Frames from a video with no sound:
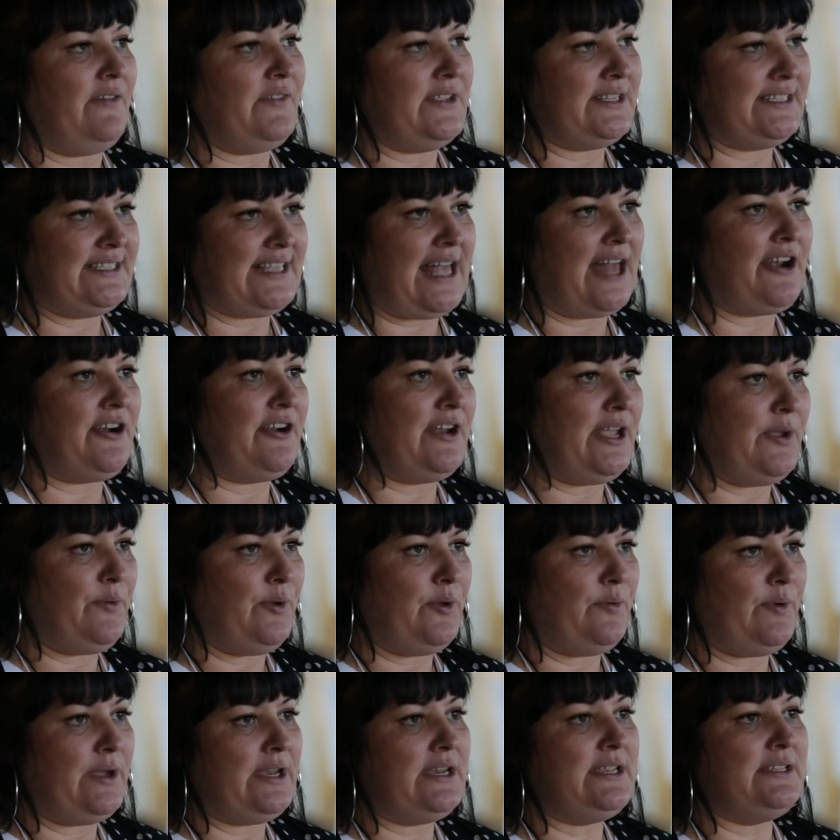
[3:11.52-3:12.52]
On the Saturday,
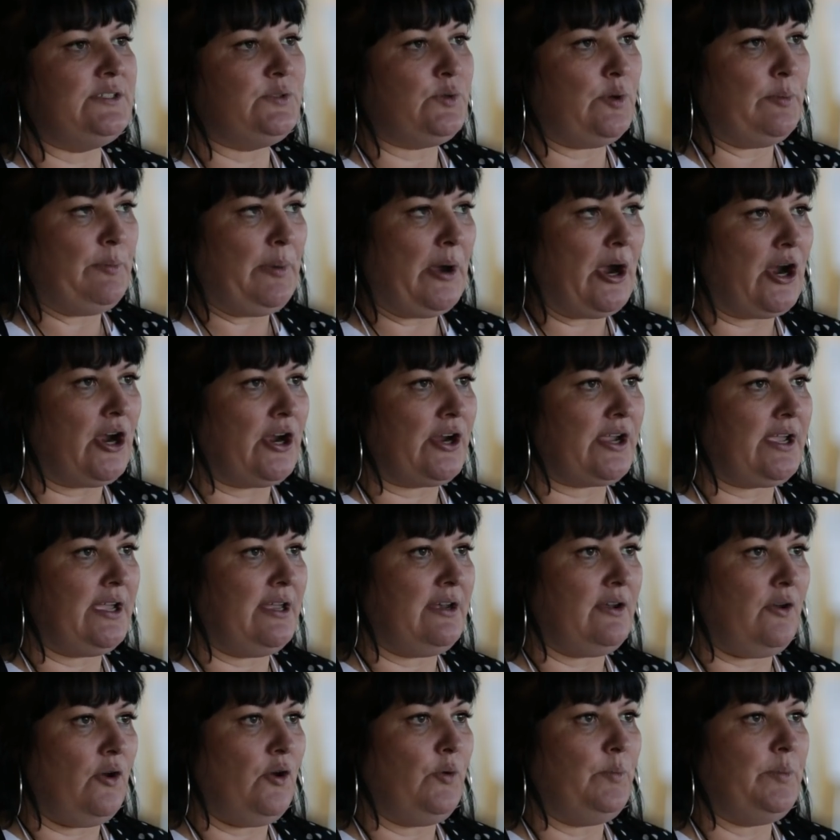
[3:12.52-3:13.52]
we went into a park
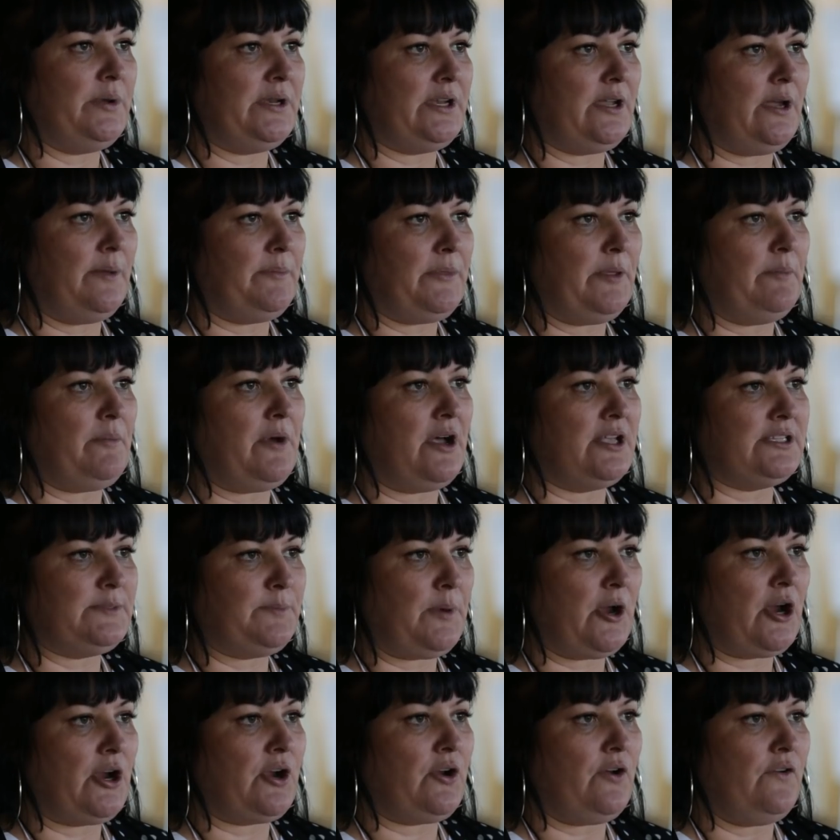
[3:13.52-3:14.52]
and opened up the Moss
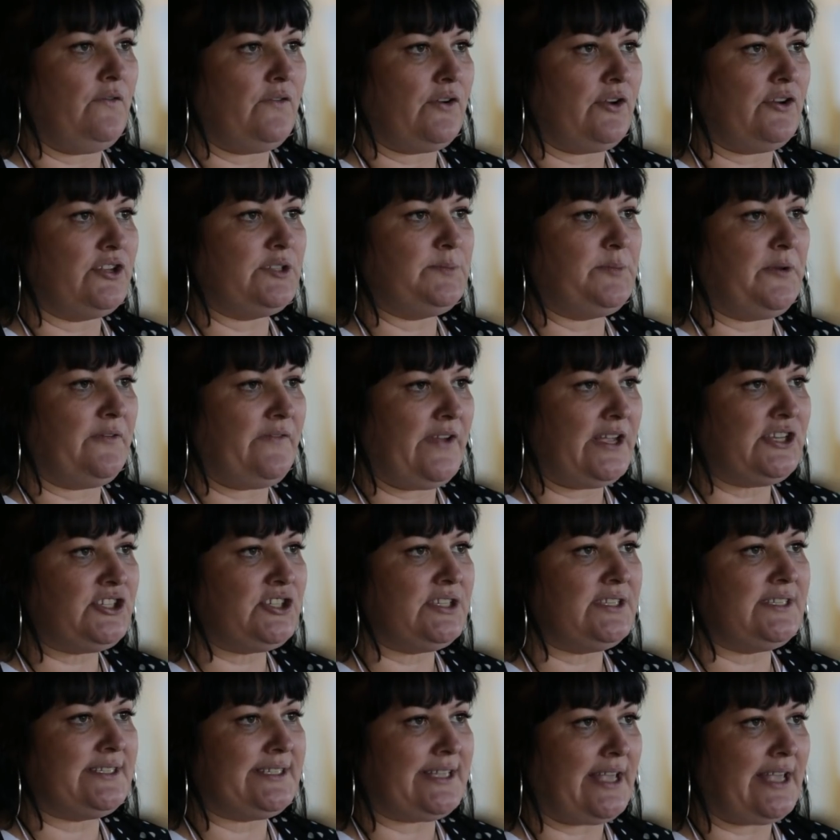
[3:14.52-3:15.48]
Park Overdose Prevention